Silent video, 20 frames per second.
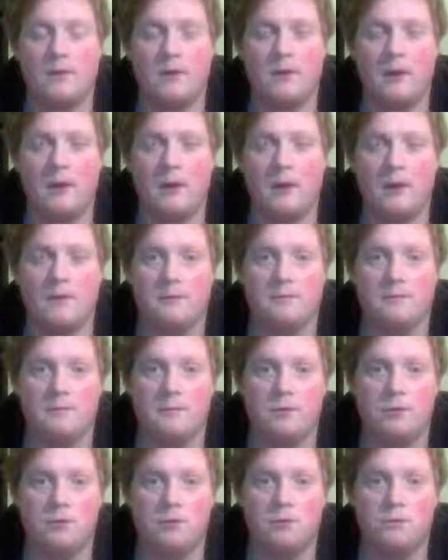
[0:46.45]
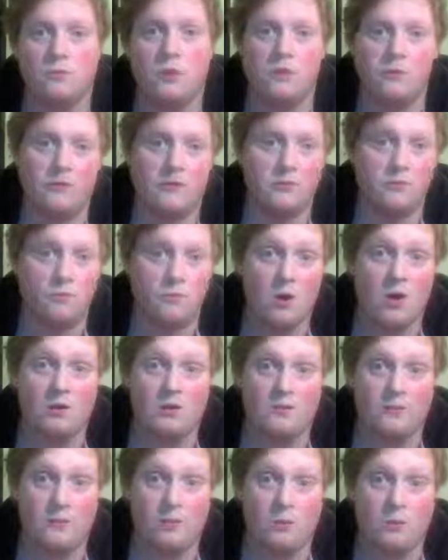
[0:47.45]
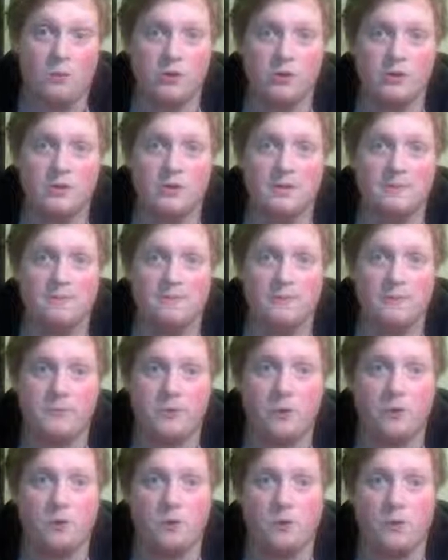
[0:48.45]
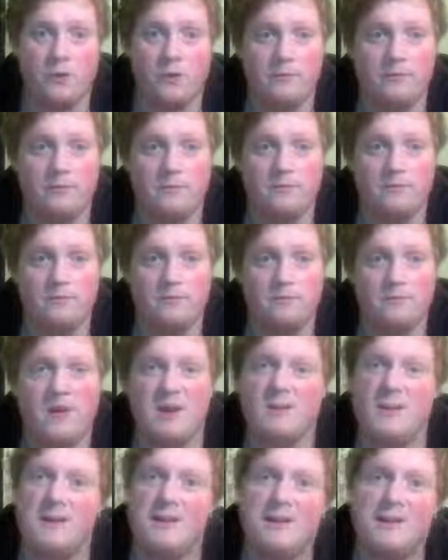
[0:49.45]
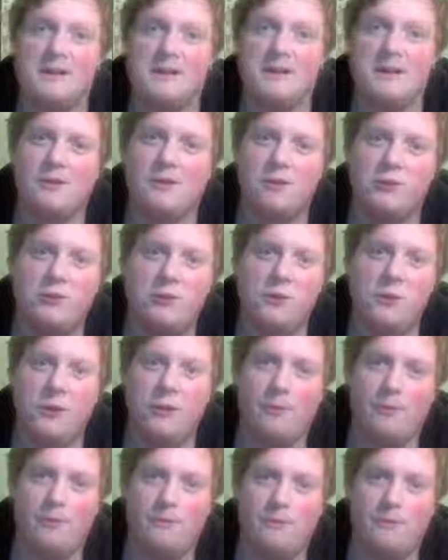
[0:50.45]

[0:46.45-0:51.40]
one of us won, of course, or maybe it ended in a draw.